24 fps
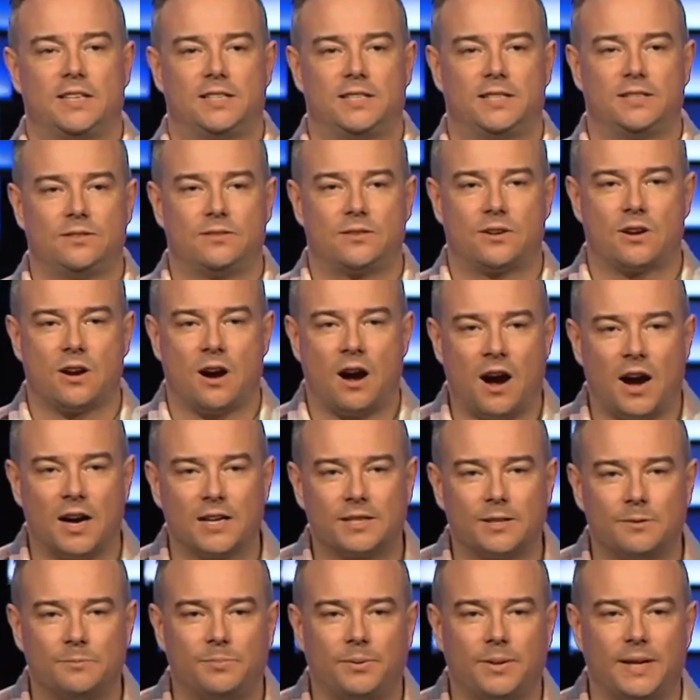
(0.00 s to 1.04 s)
to
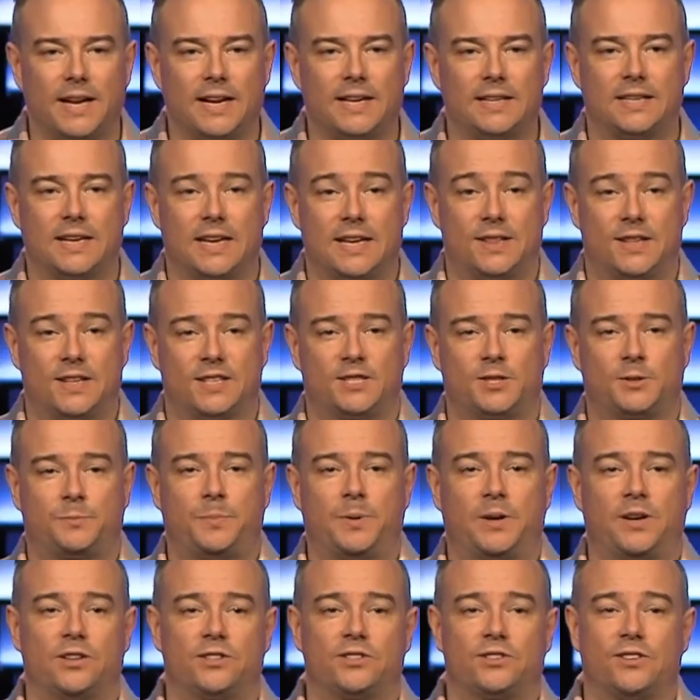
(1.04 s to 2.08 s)
contemplate the
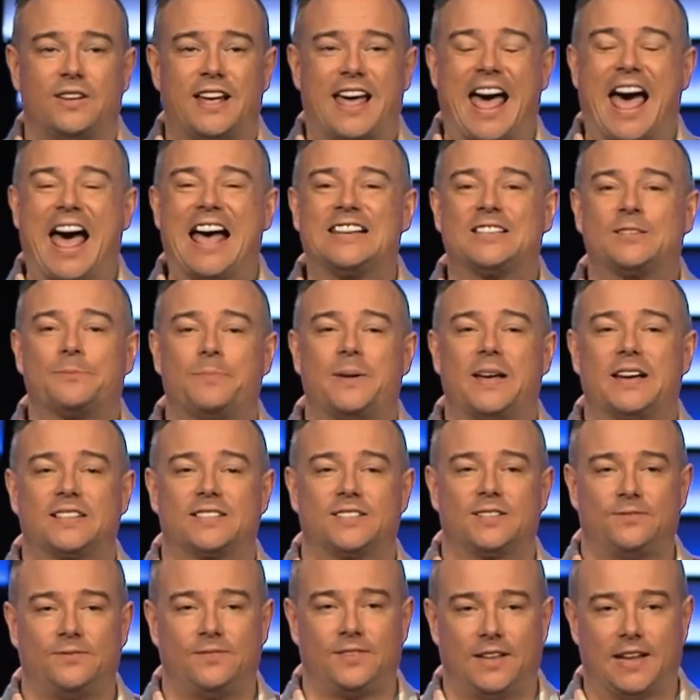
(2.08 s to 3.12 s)
spiritual
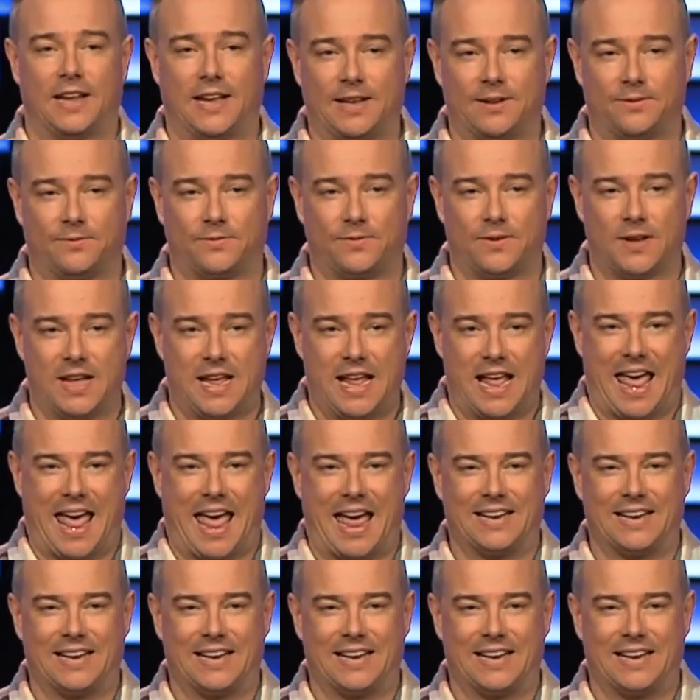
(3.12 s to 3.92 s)
aspects of life